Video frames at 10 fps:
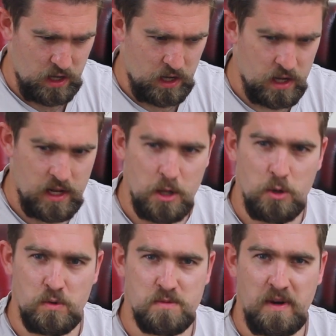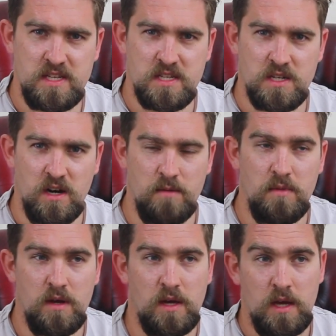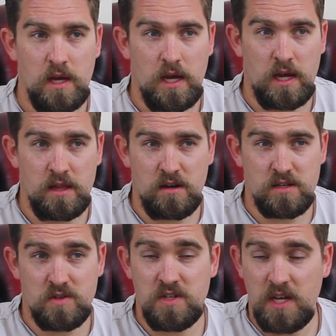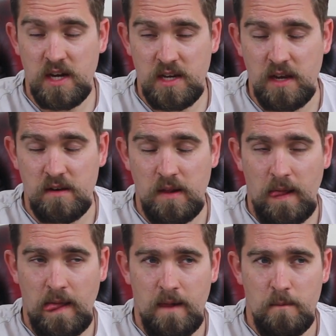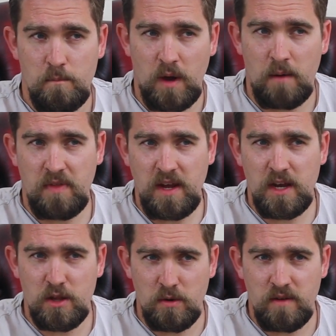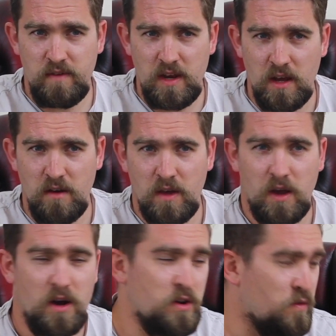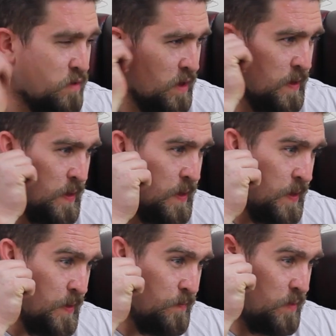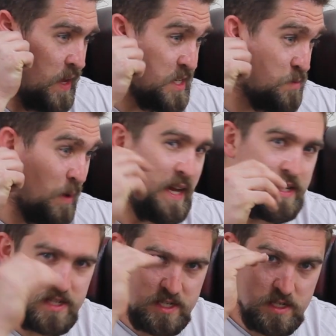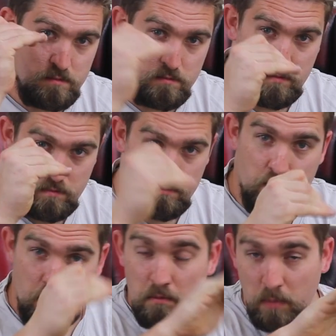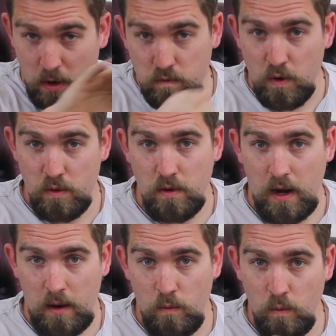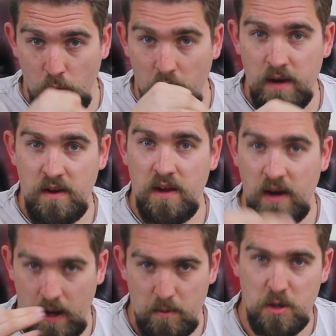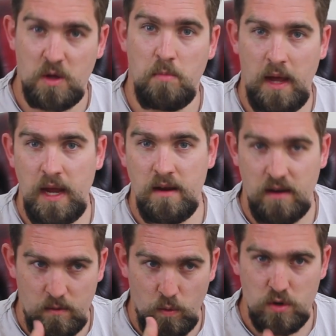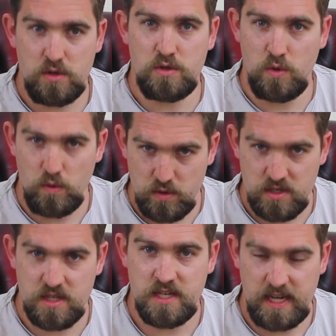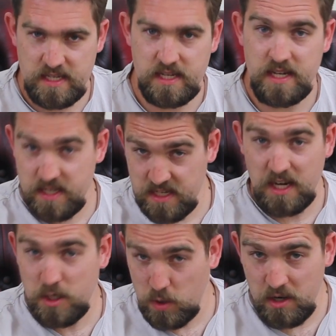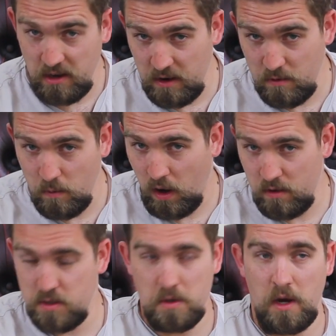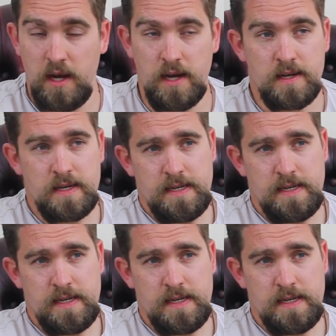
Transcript: in that short space of time," and the answer is yeah, I did. But I'm thinking of doing a video that kind of explains my route and what I did and how much I paid and what tours, tastings, etc. I did while I was on Isla.